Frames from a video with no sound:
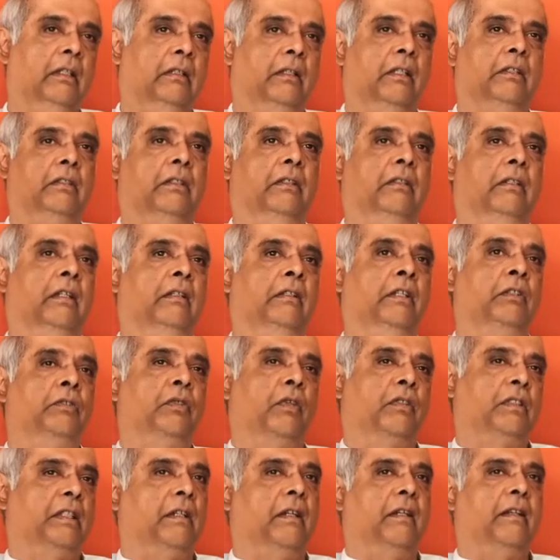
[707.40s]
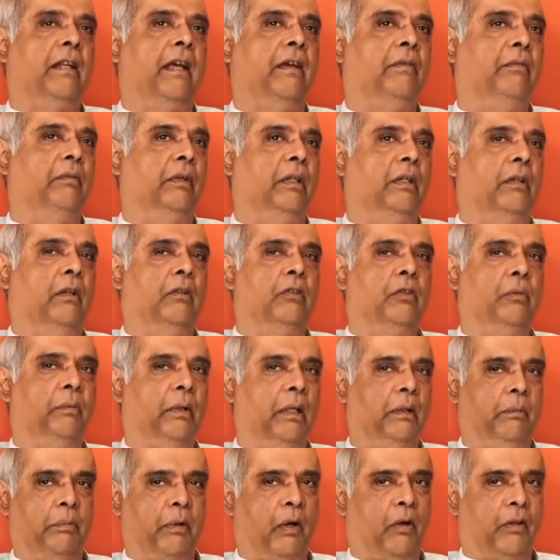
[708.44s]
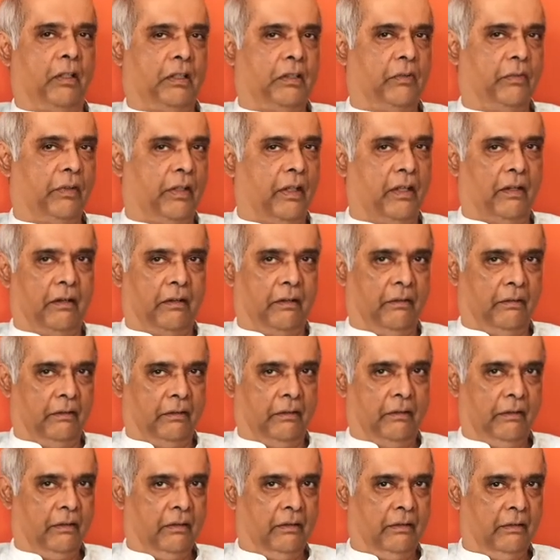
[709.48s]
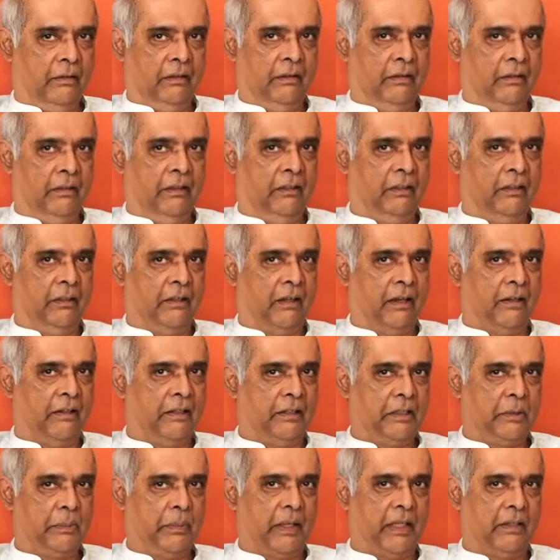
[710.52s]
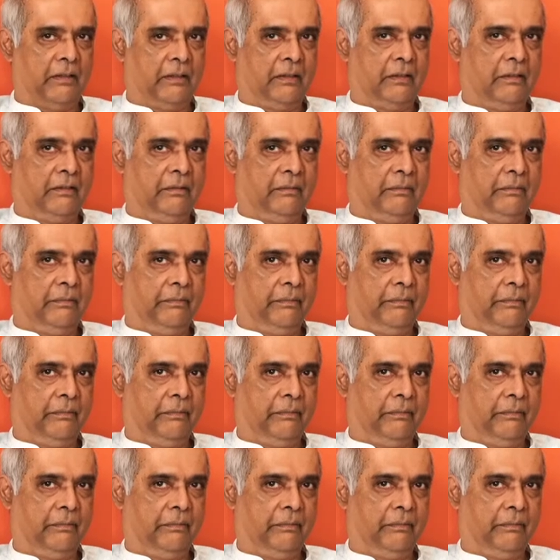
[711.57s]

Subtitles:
this was at a time when not too many products were there in Indian IT space.